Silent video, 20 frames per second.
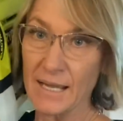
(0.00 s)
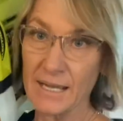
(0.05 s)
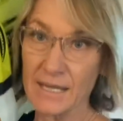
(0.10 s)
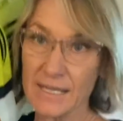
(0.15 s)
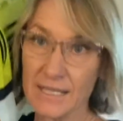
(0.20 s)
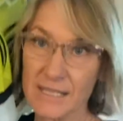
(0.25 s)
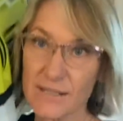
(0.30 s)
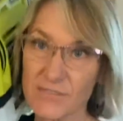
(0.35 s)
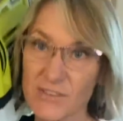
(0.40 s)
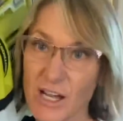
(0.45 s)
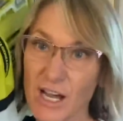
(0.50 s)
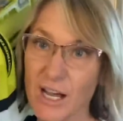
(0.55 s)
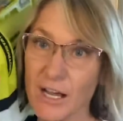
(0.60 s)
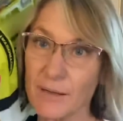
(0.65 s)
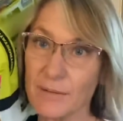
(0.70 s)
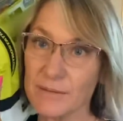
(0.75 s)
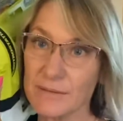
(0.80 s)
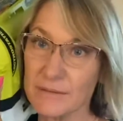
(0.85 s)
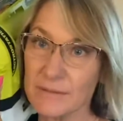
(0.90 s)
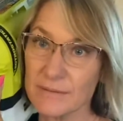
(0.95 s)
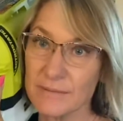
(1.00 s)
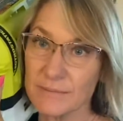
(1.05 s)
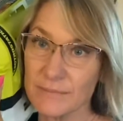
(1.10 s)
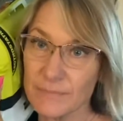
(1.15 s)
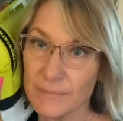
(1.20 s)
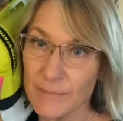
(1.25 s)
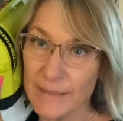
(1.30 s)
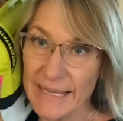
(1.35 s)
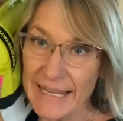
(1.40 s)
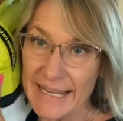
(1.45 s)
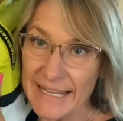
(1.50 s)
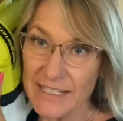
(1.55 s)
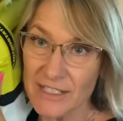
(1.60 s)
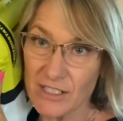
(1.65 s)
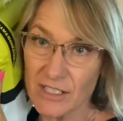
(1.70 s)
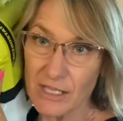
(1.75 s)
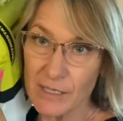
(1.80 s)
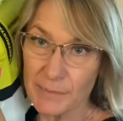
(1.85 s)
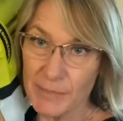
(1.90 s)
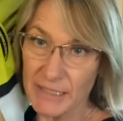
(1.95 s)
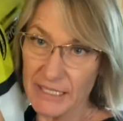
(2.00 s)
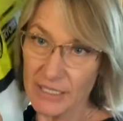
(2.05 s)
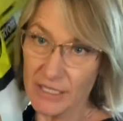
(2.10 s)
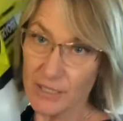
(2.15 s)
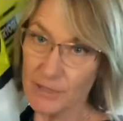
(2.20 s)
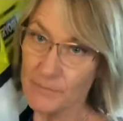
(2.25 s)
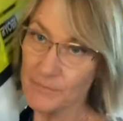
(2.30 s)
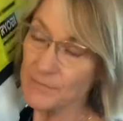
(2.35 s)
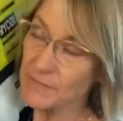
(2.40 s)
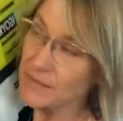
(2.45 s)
and I've got my handle up here,